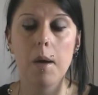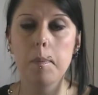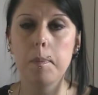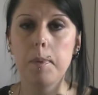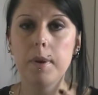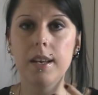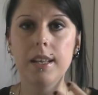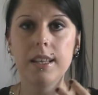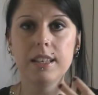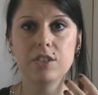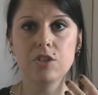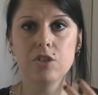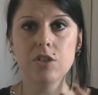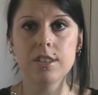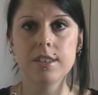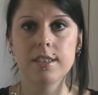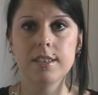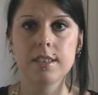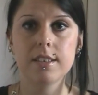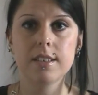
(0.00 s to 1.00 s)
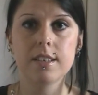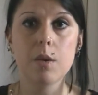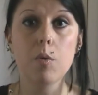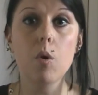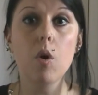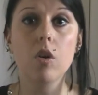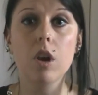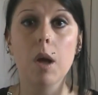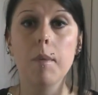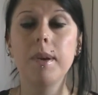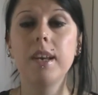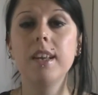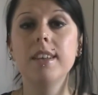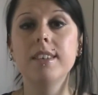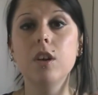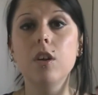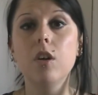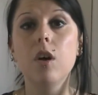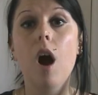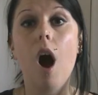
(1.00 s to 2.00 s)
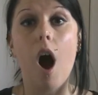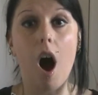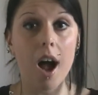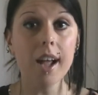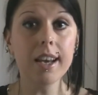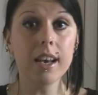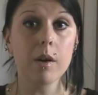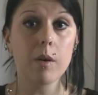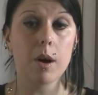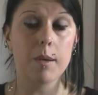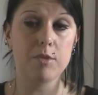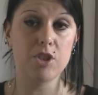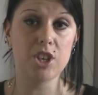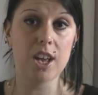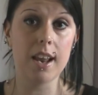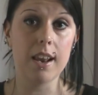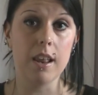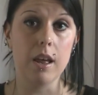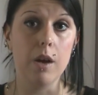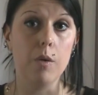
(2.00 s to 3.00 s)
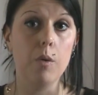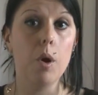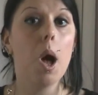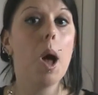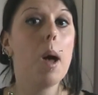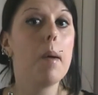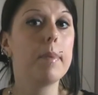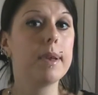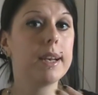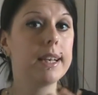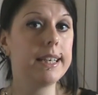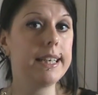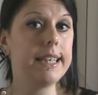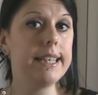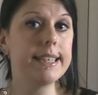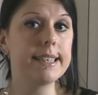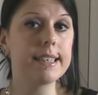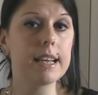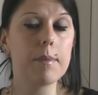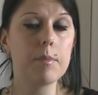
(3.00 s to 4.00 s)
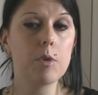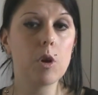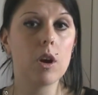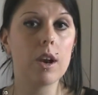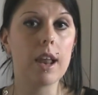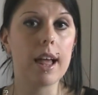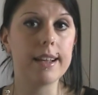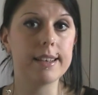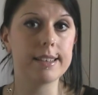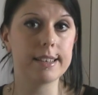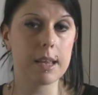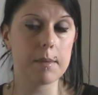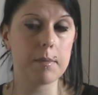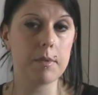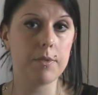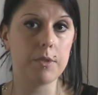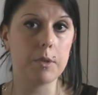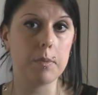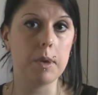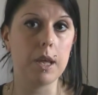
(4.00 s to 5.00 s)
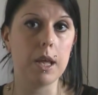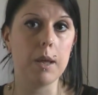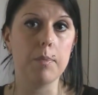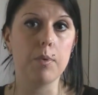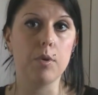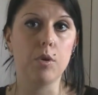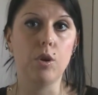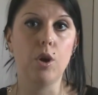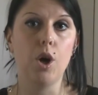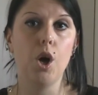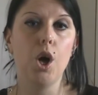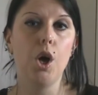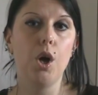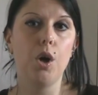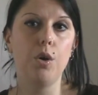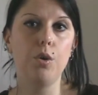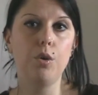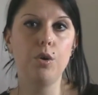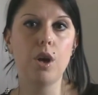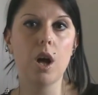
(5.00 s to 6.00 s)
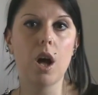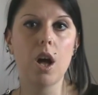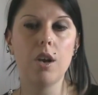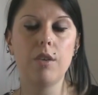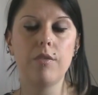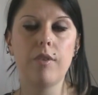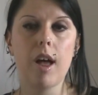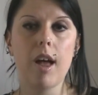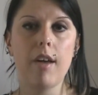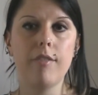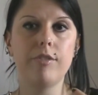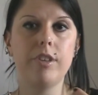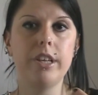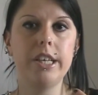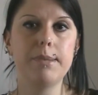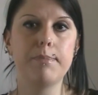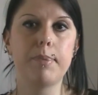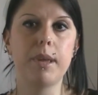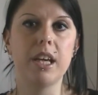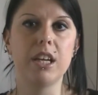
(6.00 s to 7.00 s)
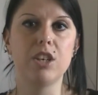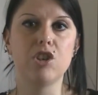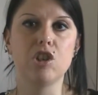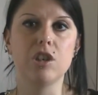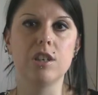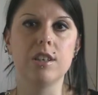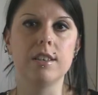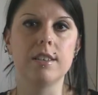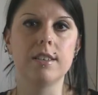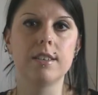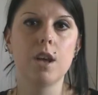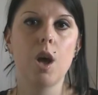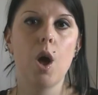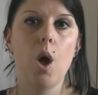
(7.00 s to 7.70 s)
But it's just so odd. I mean, it's not, I know I'm shallow, but at least I'm not like some of the people who kind of have these pictures